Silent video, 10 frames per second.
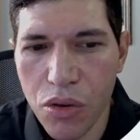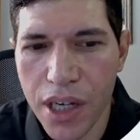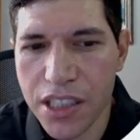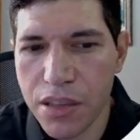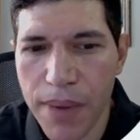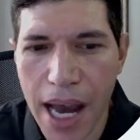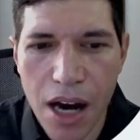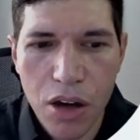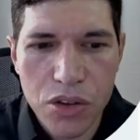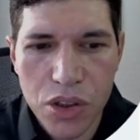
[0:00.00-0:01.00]
a
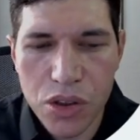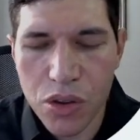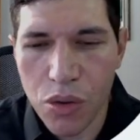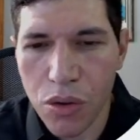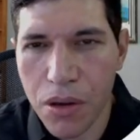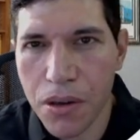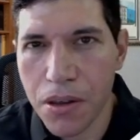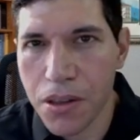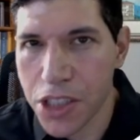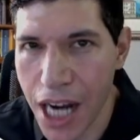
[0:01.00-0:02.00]
spouse
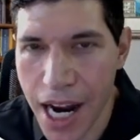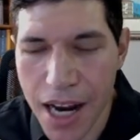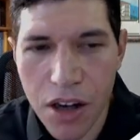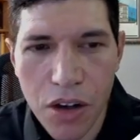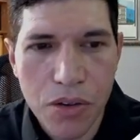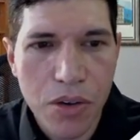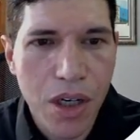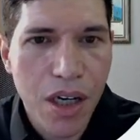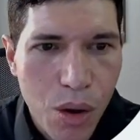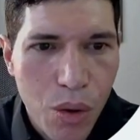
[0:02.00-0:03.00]
or a child
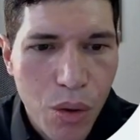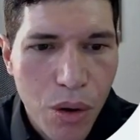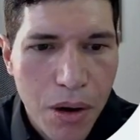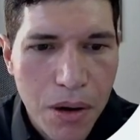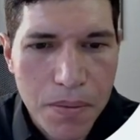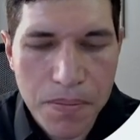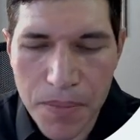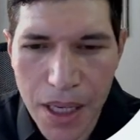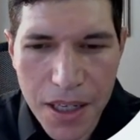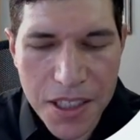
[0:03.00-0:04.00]
or
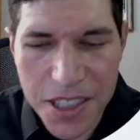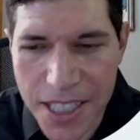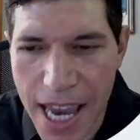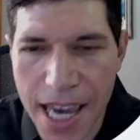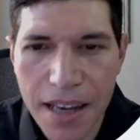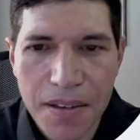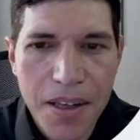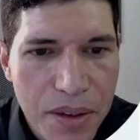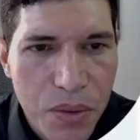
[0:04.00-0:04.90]
an estate,